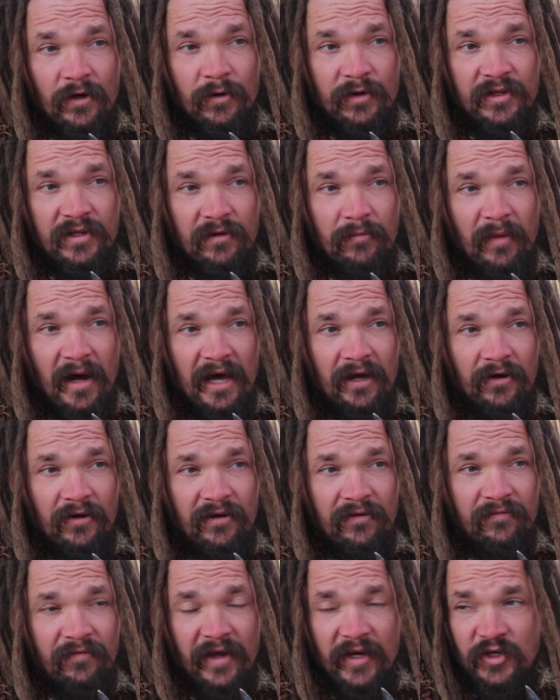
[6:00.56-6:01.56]
with the modern
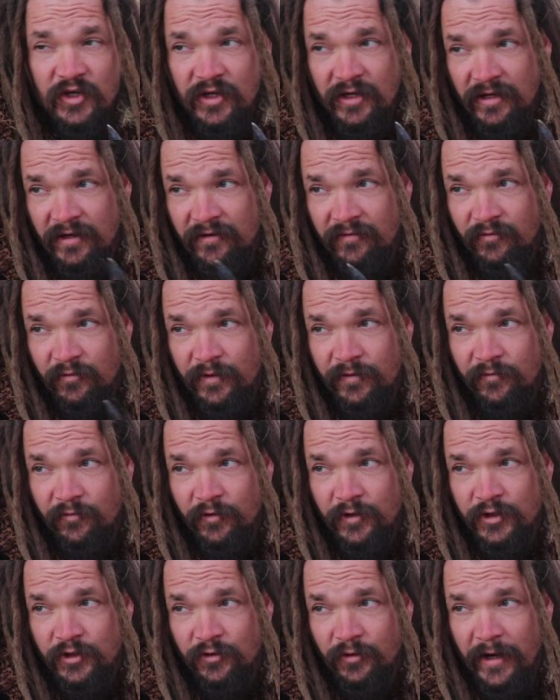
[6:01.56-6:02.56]
invention of
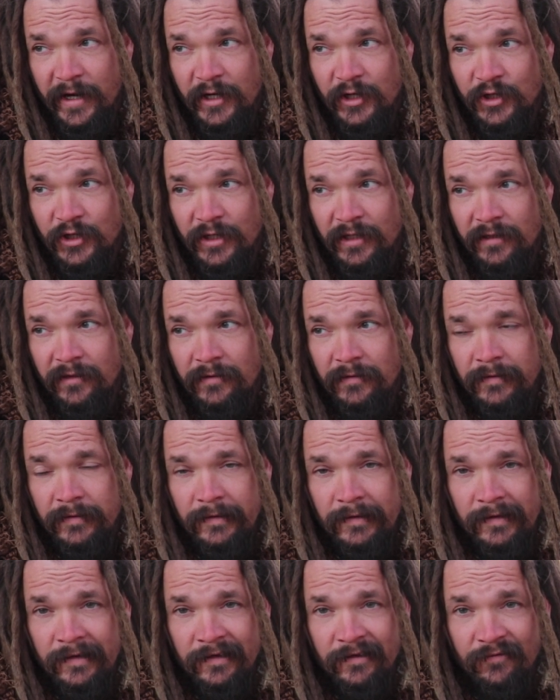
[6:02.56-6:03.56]
refrigeration
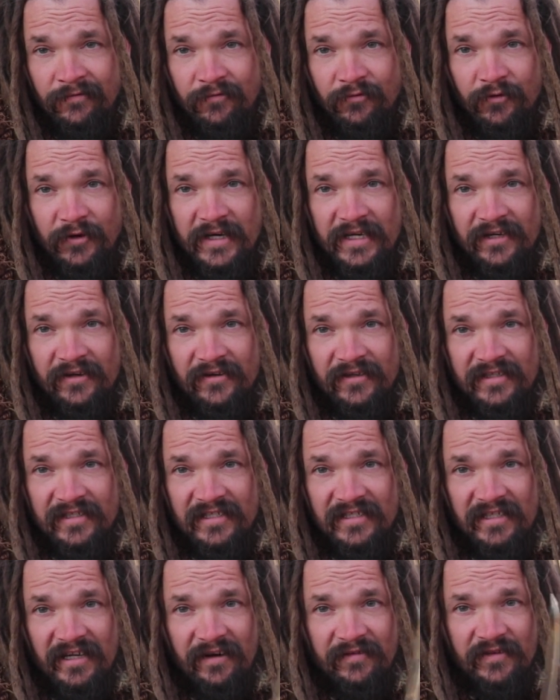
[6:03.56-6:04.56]
and freezers and
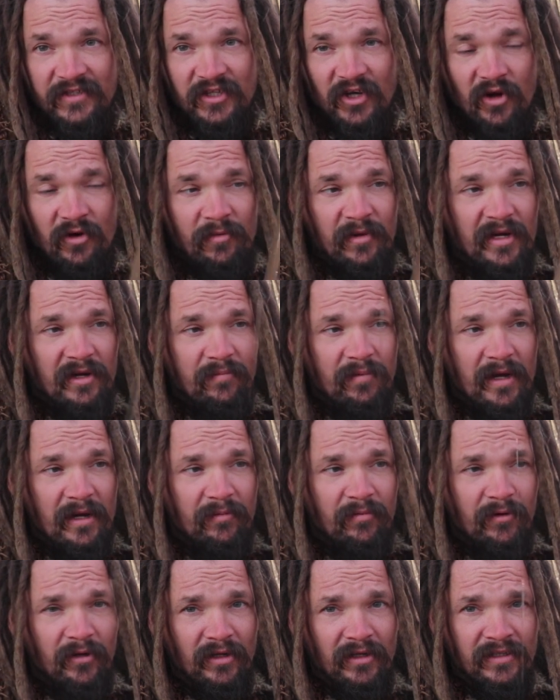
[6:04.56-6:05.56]
stuff, so many
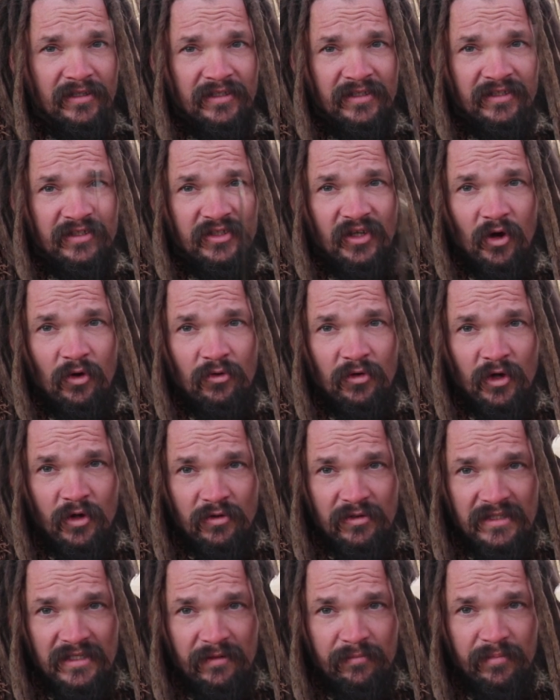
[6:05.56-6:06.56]
people don't know
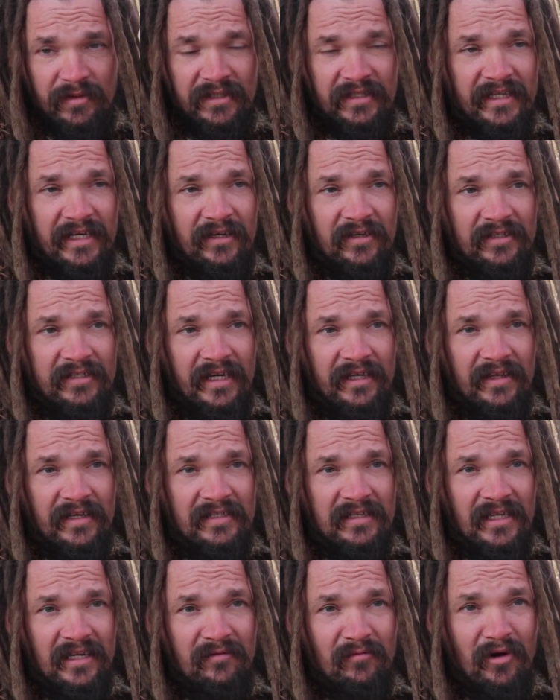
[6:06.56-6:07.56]
simple skills like
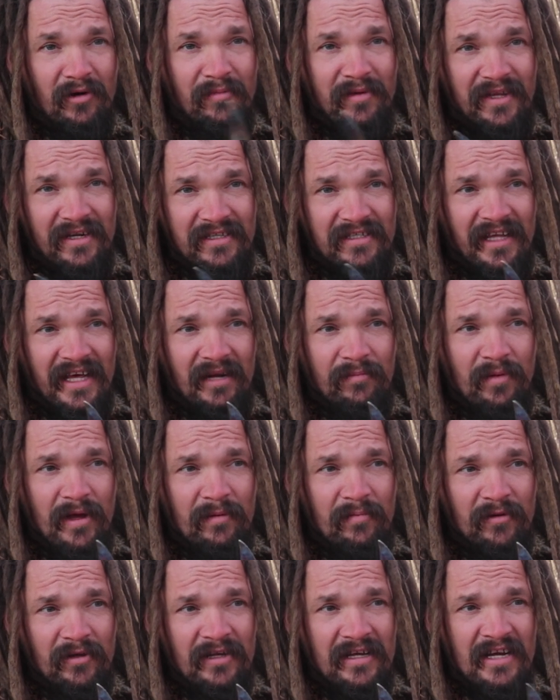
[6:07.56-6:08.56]
this anymore, but there's a lot of
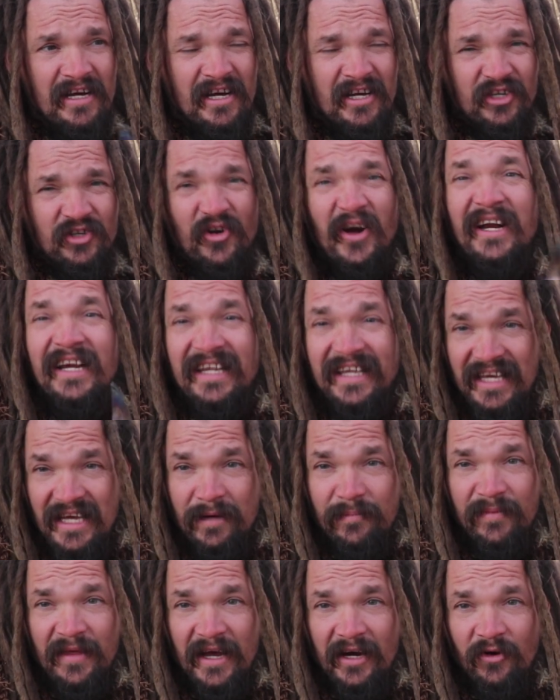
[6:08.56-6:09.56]
people trying to
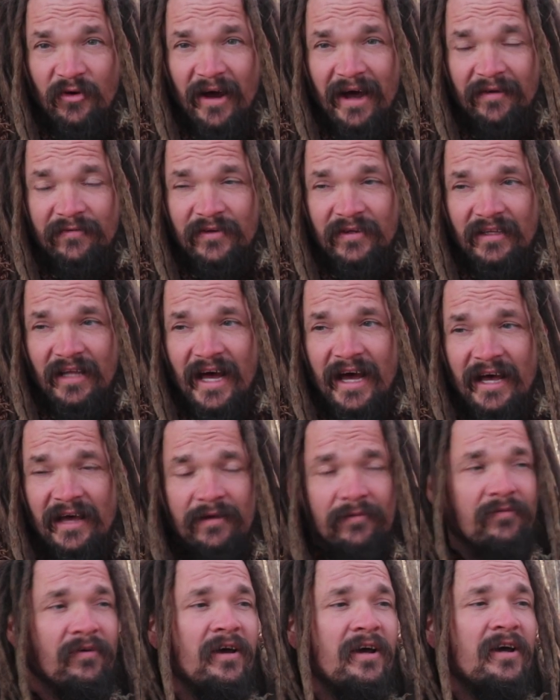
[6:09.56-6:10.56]
keep that craft
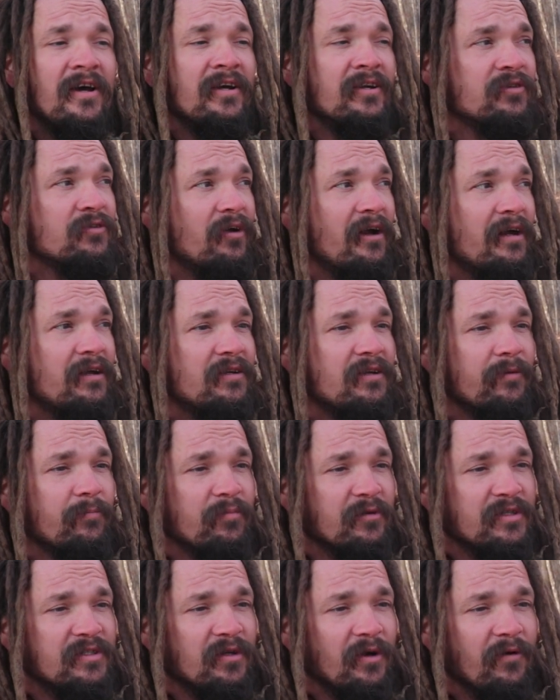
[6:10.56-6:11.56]
alive, trying to
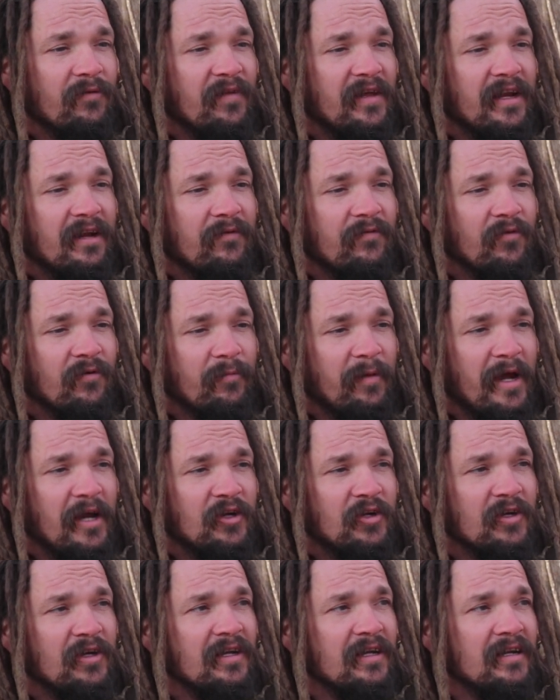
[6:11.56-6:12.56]
preserve that
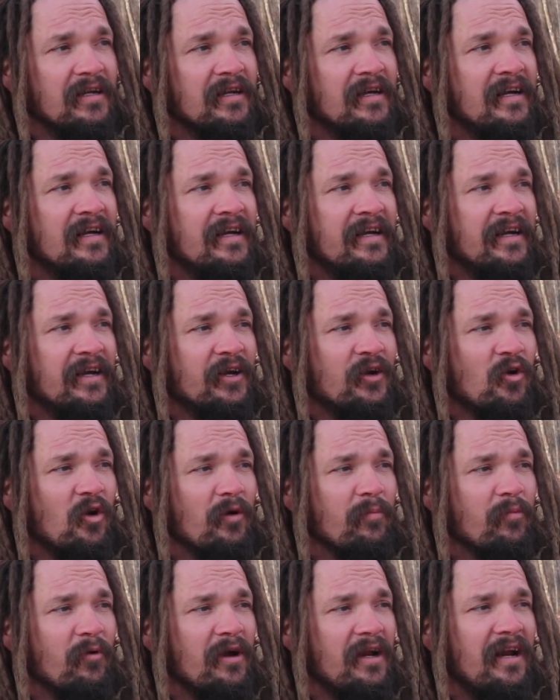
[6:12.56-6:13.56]
information and
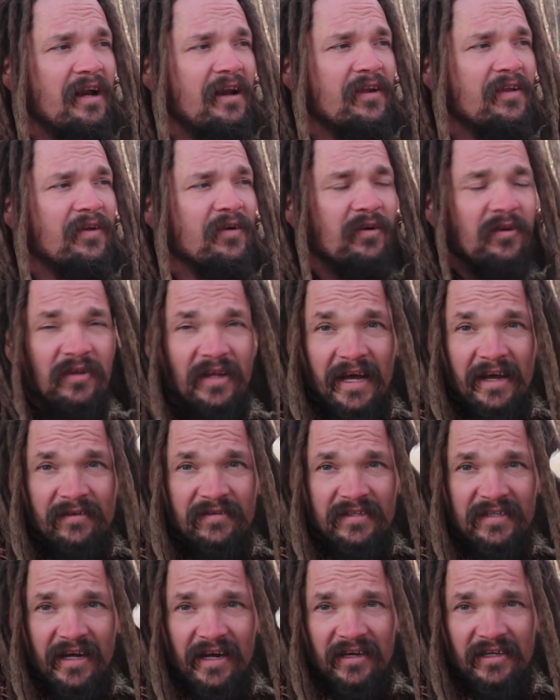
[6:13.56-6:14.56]
incorporate it into their
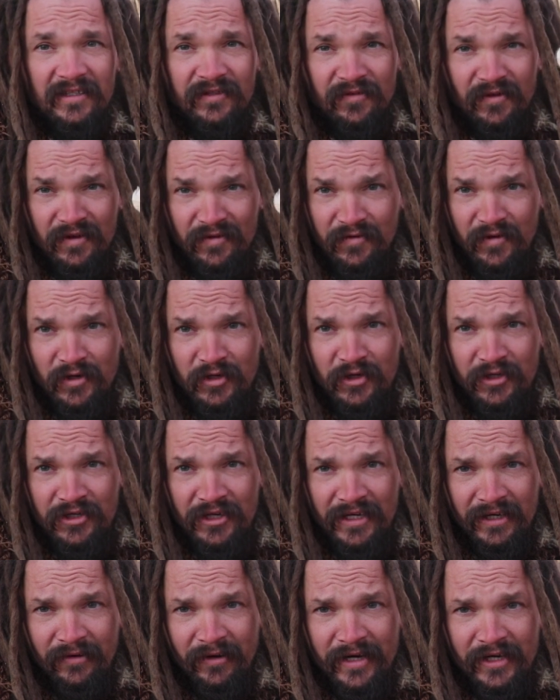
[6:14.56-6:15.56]
lifestyles for the future
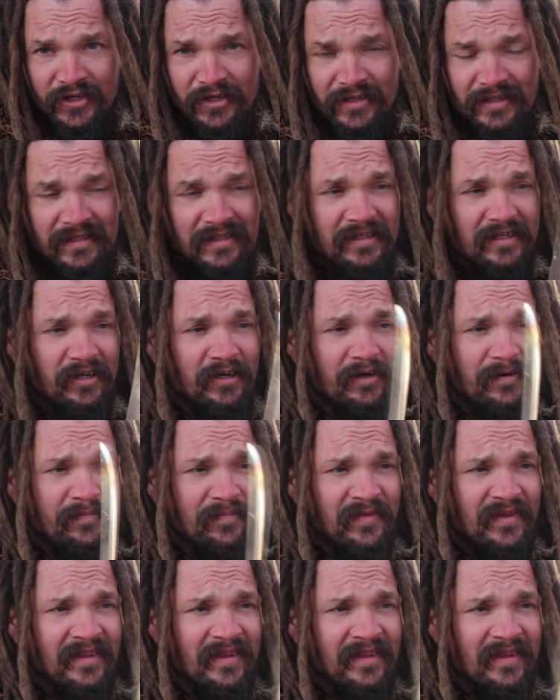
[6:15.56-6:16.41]
generations. So